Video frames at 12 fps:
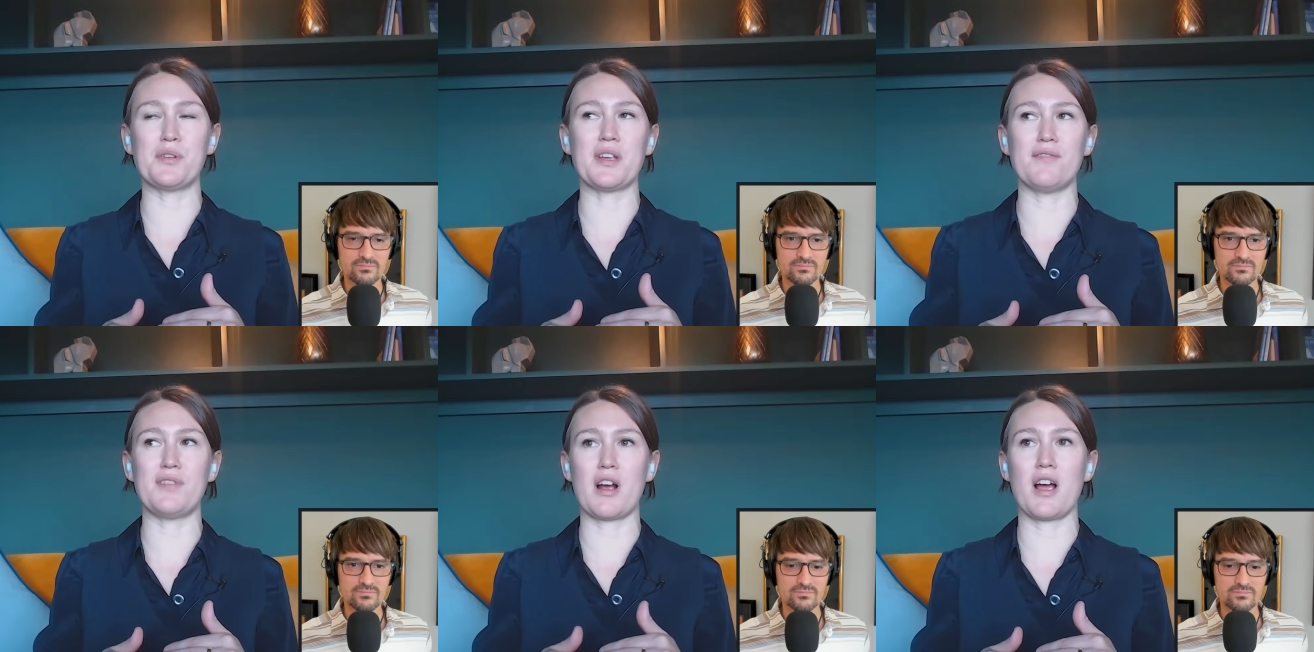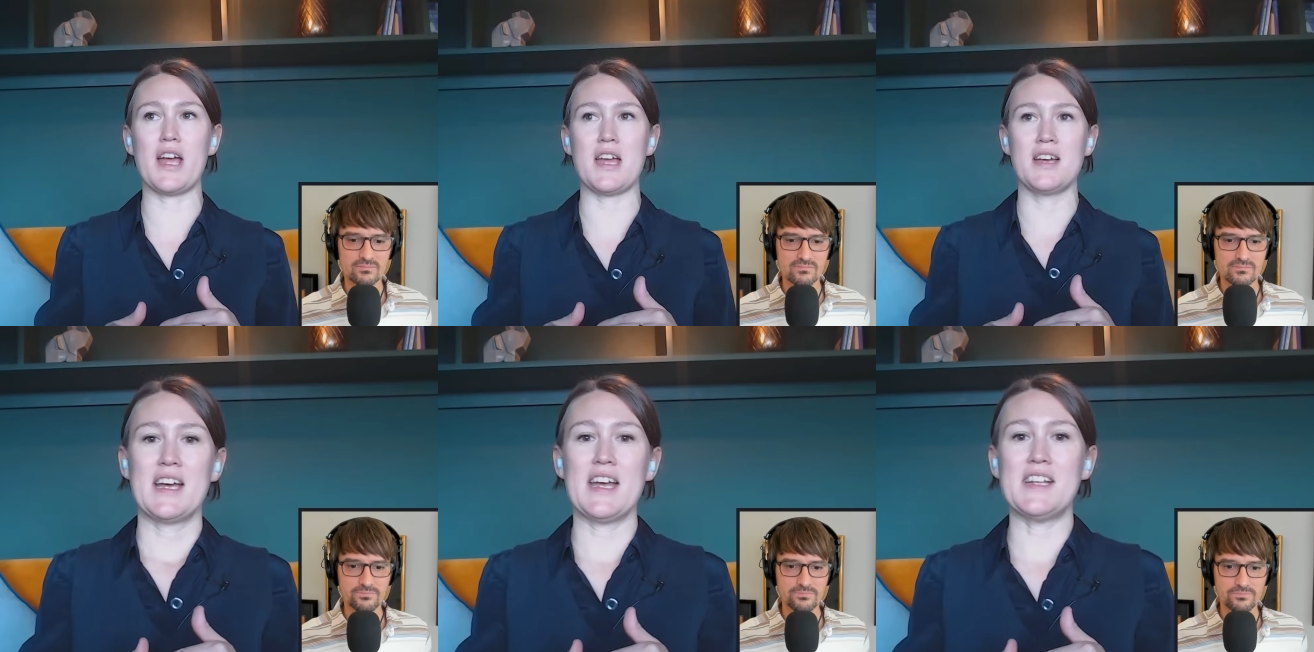Speaker 1: get very
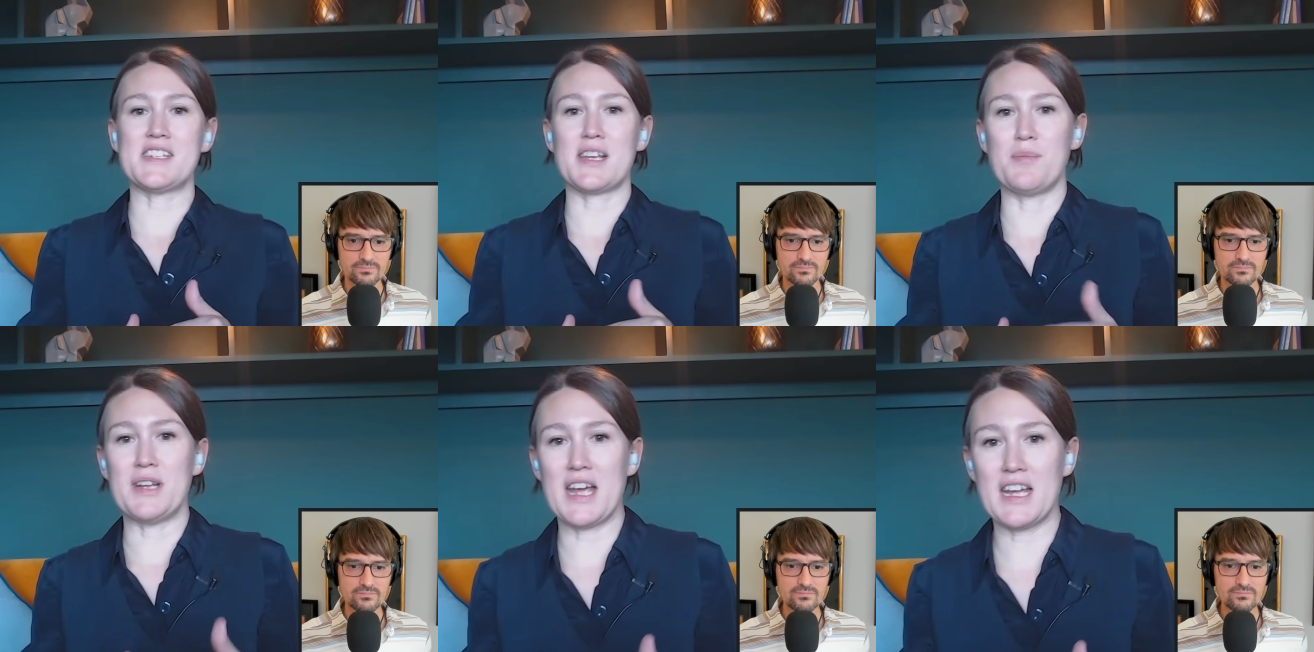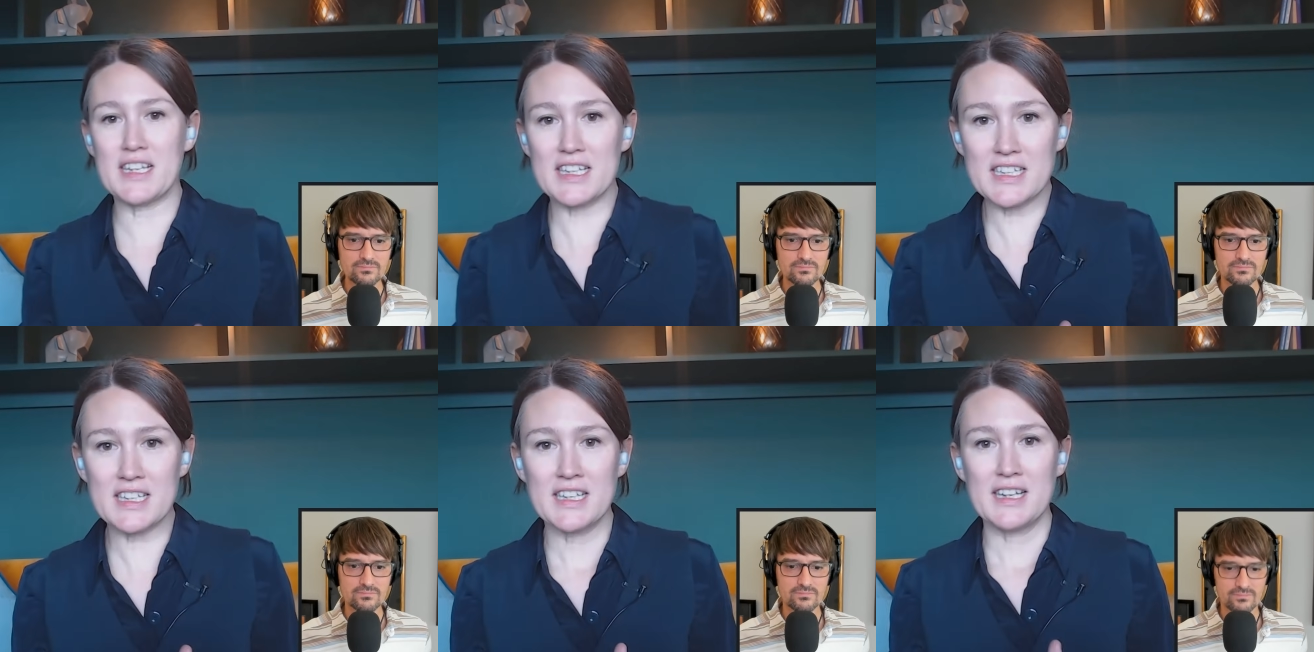
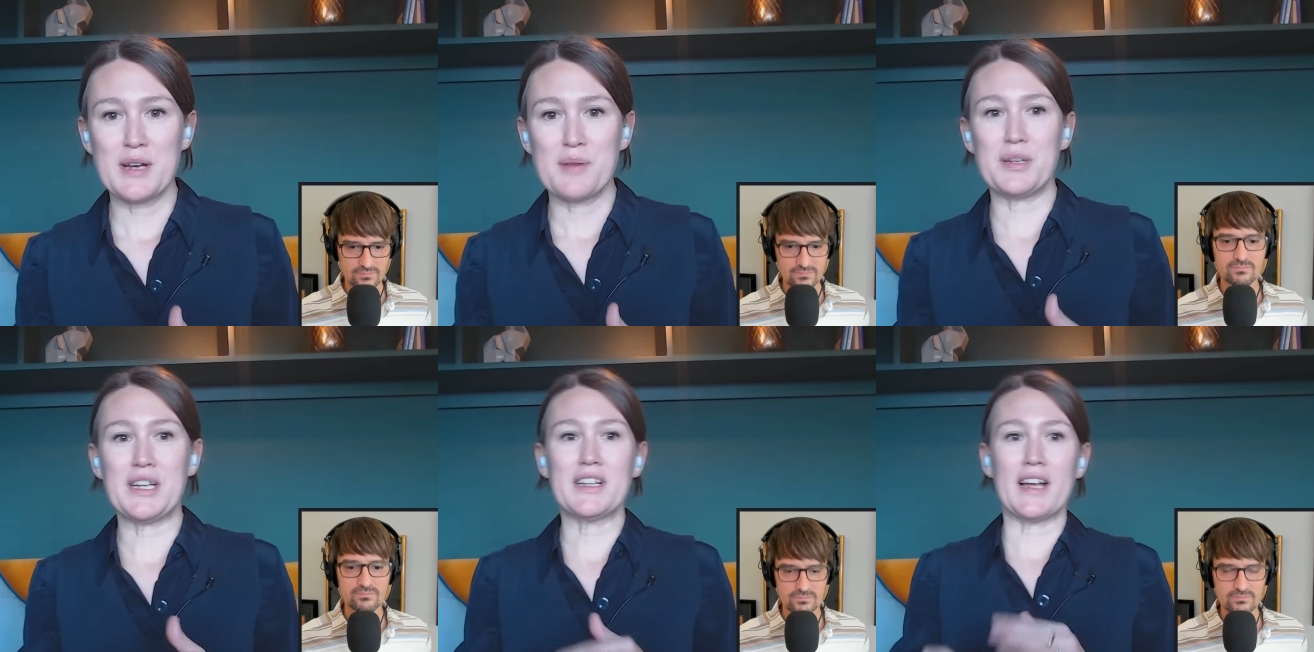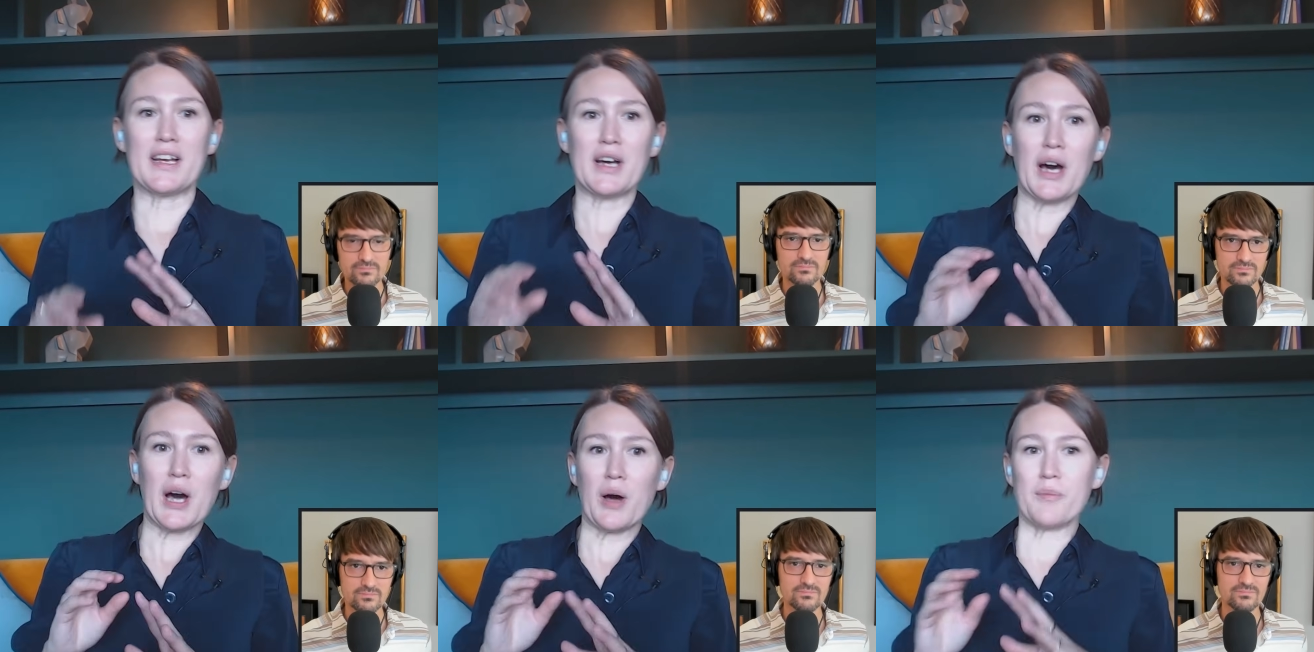intimidated being like,
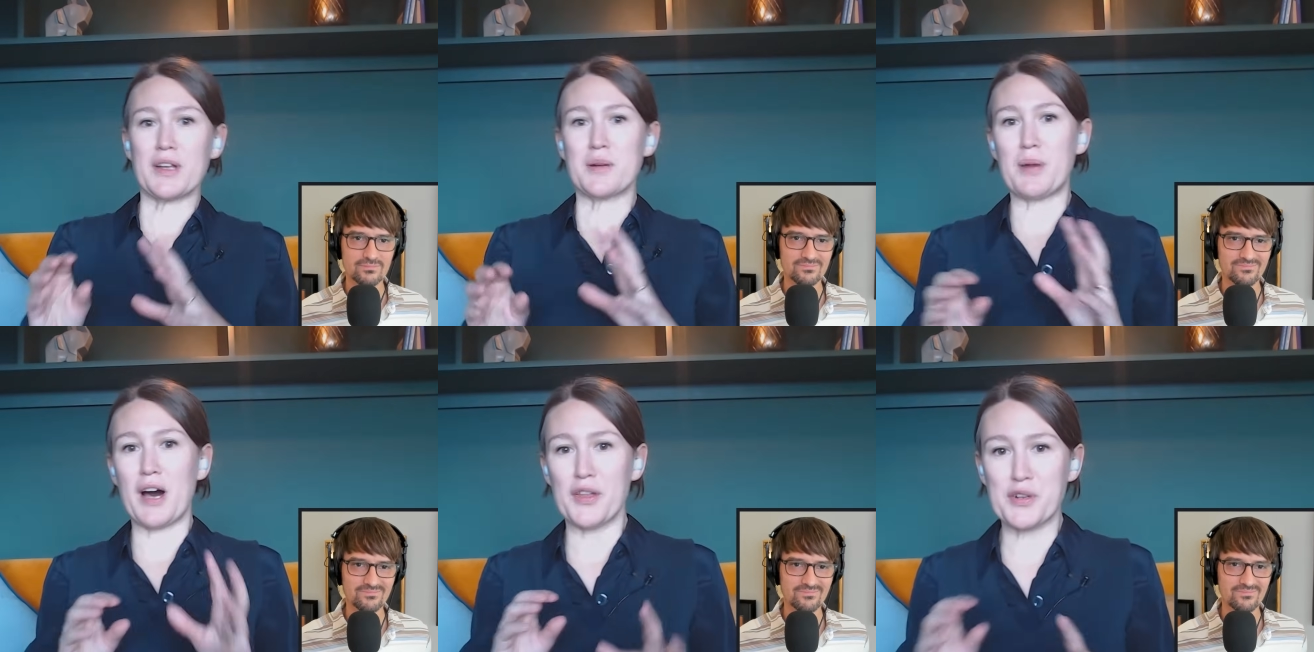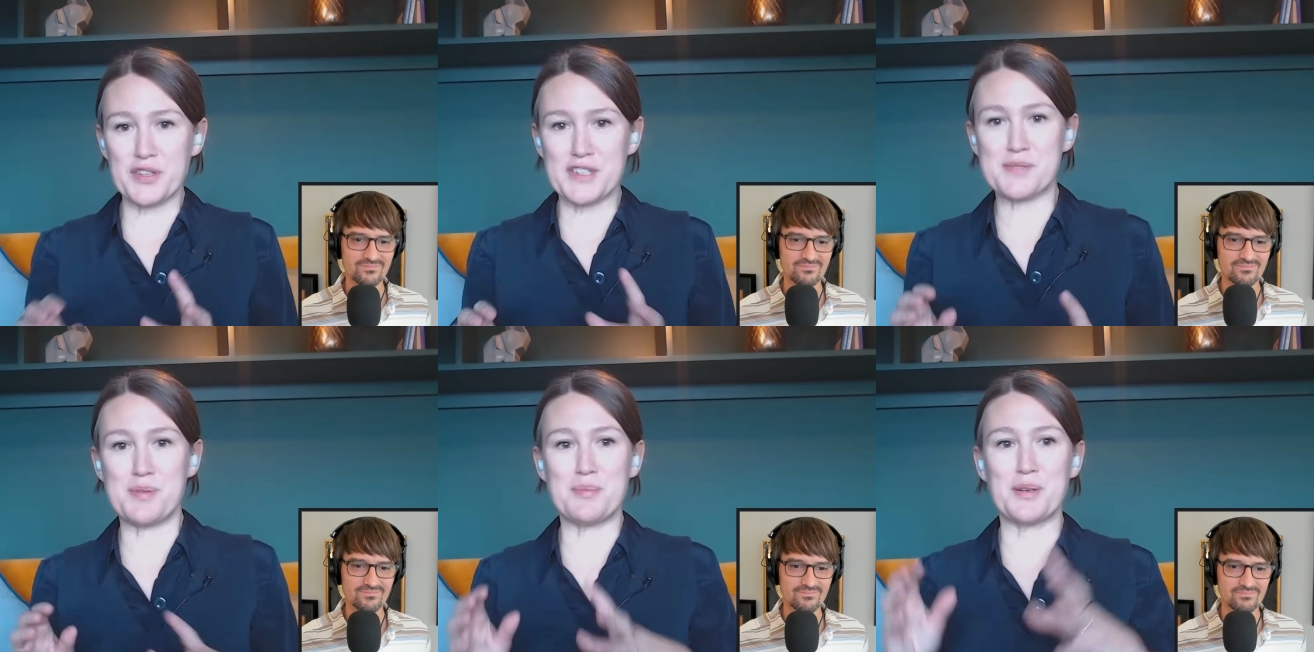oh, I'm going to bother these
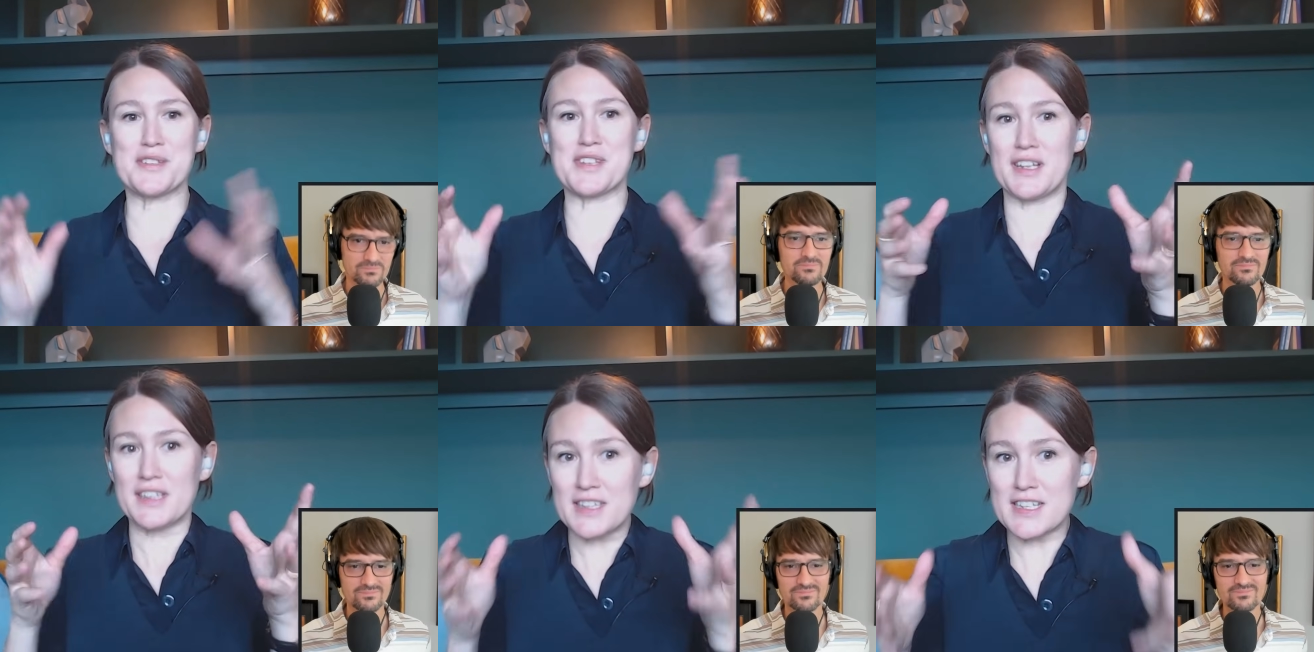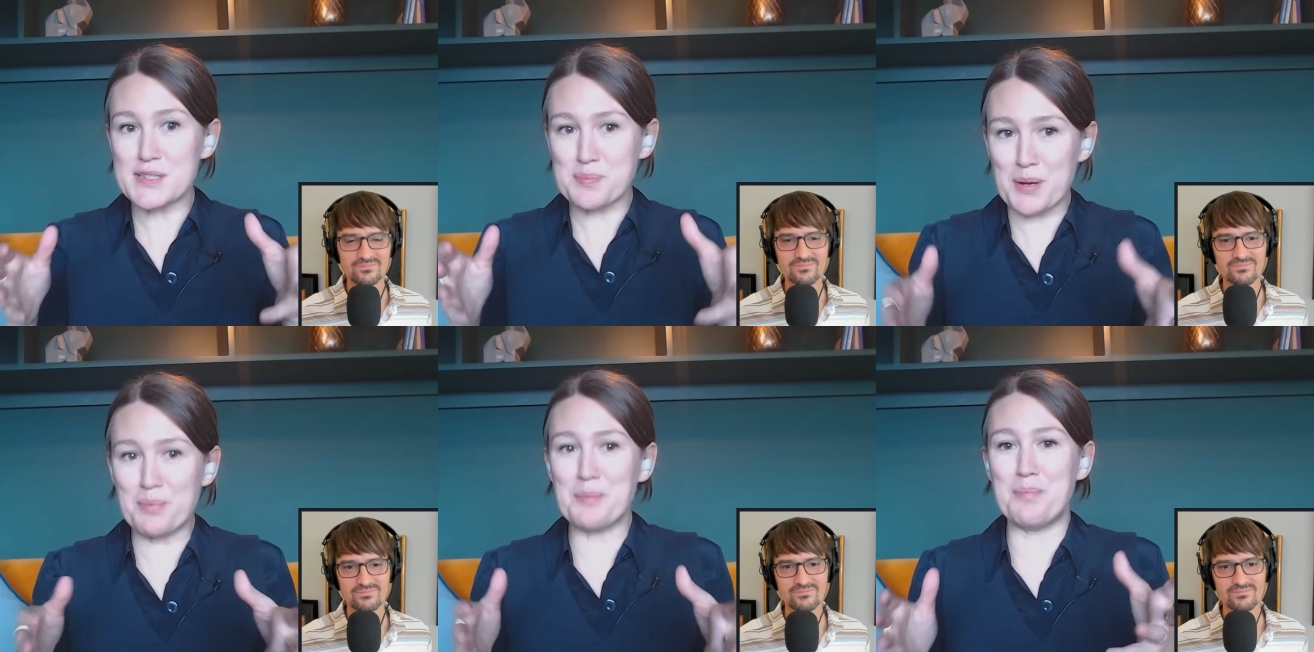people. It's like, these people